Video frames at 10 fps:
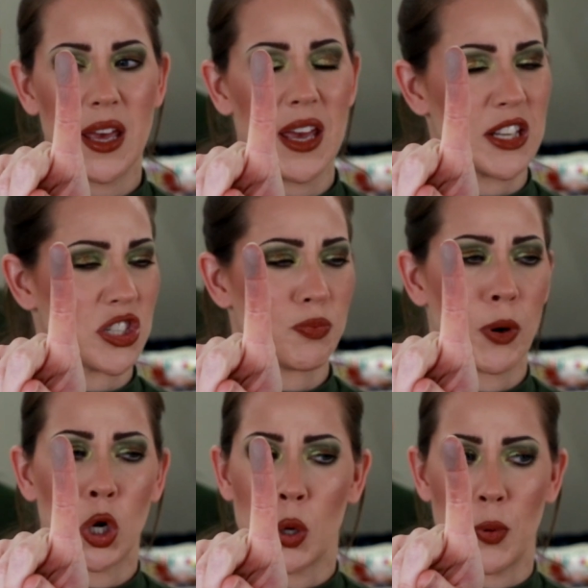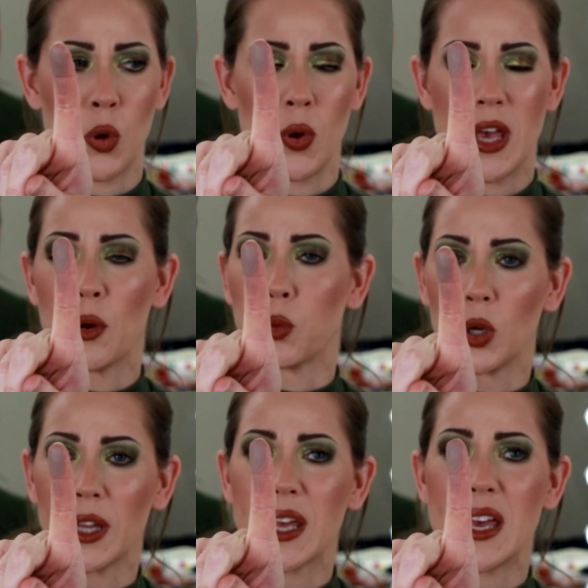It's purple. It
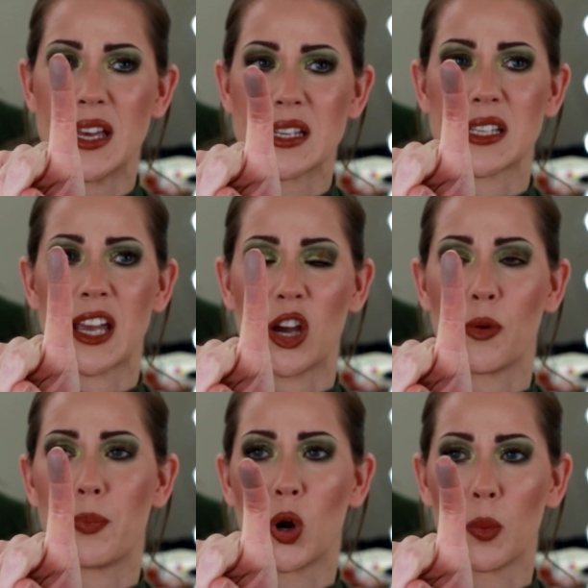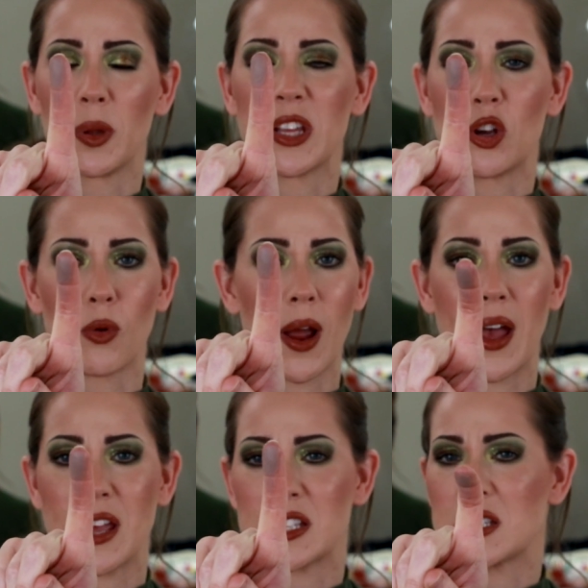really is like a purpley
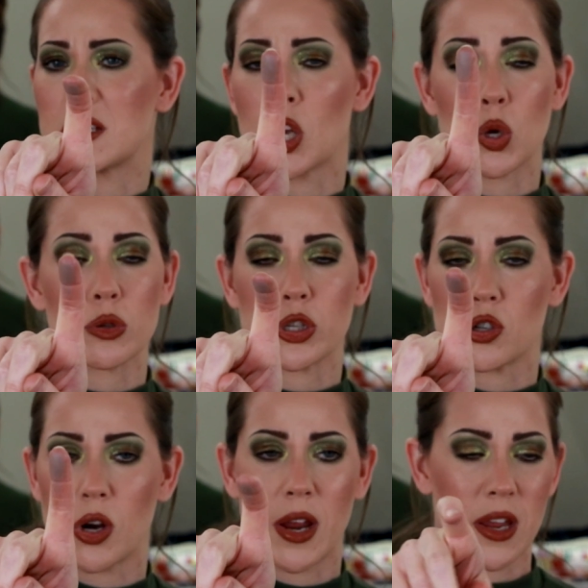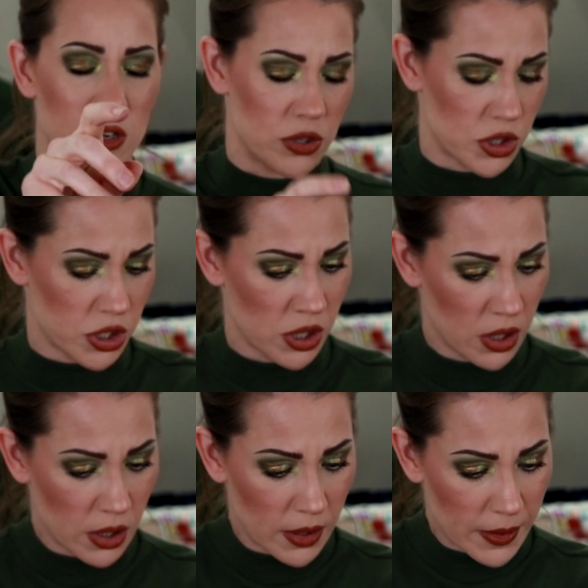gray. It's so strange.
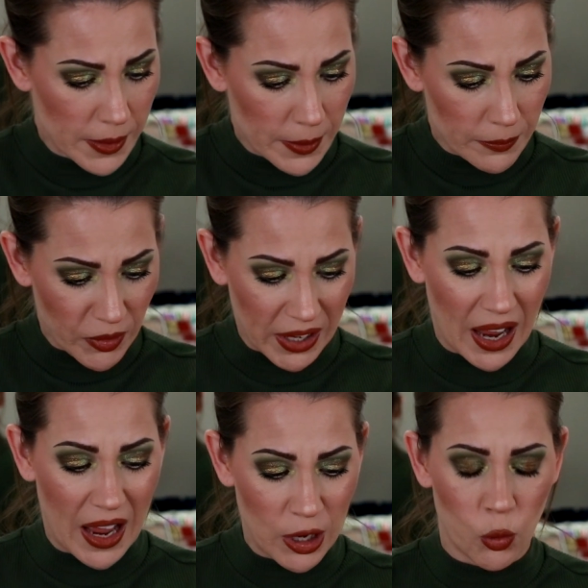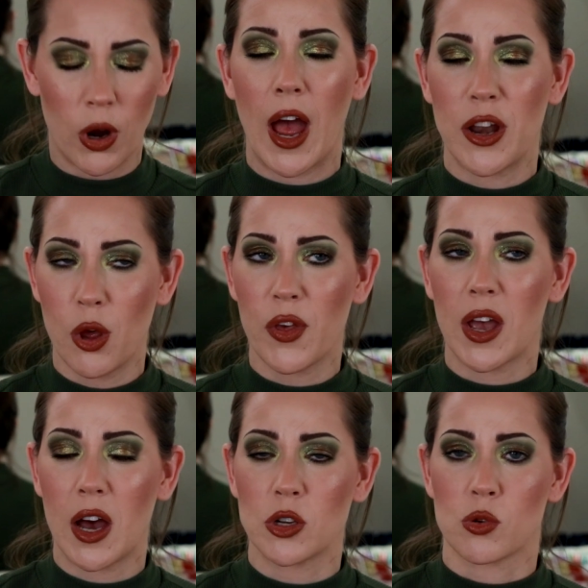Like, I know that
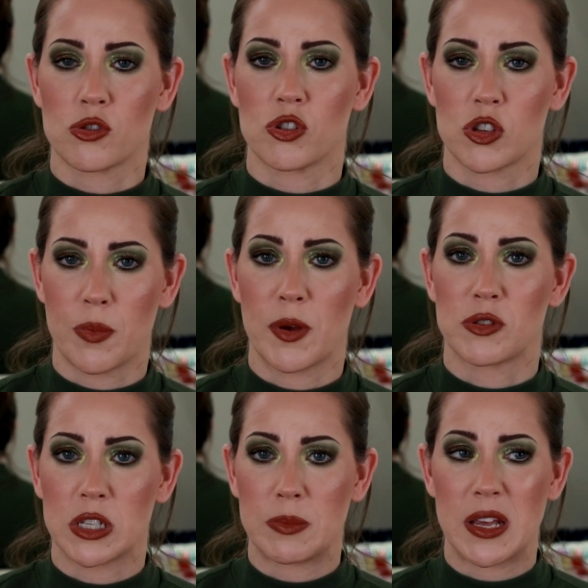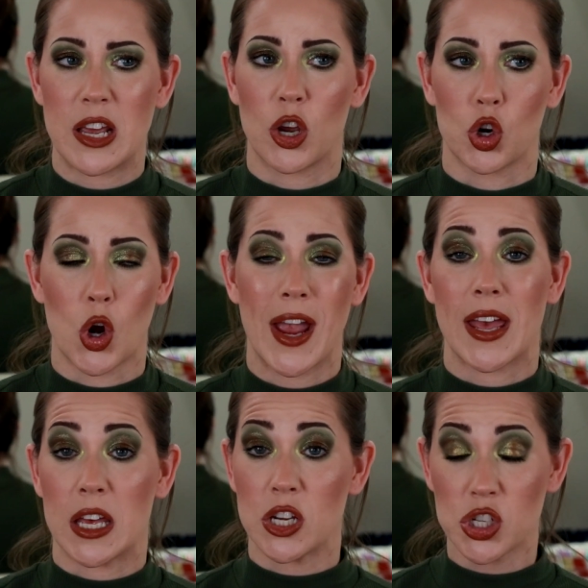contours are supposed to be
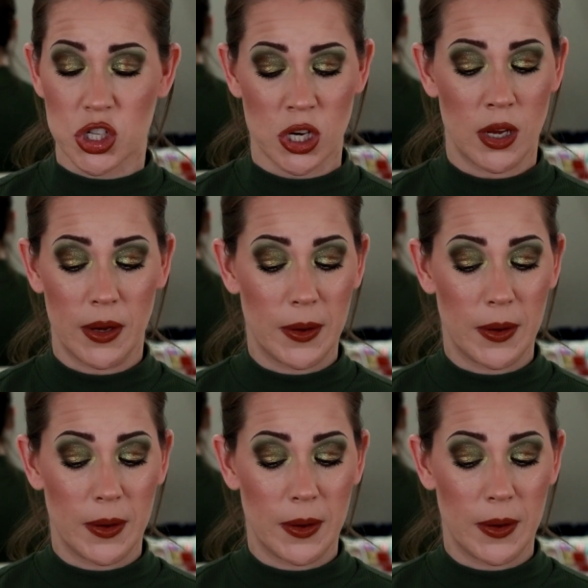grayish.